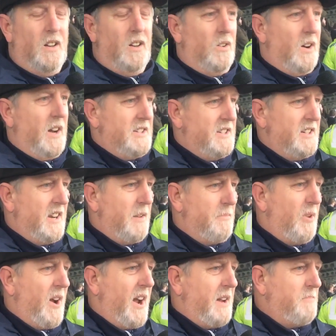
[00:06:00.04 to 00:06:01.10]
Well, it's another
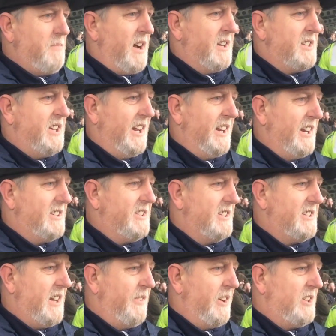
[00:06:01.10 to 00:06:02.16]
break. Martinez
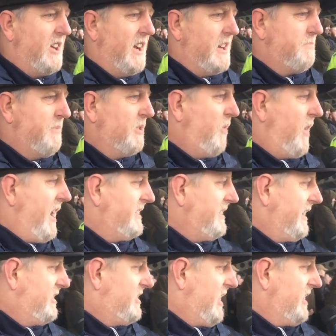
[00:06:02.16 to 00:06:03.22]
just having a chance. Maguire's had
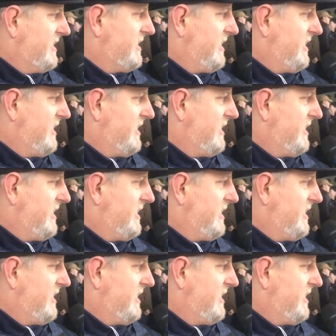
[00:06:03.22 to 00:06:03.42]
a chance.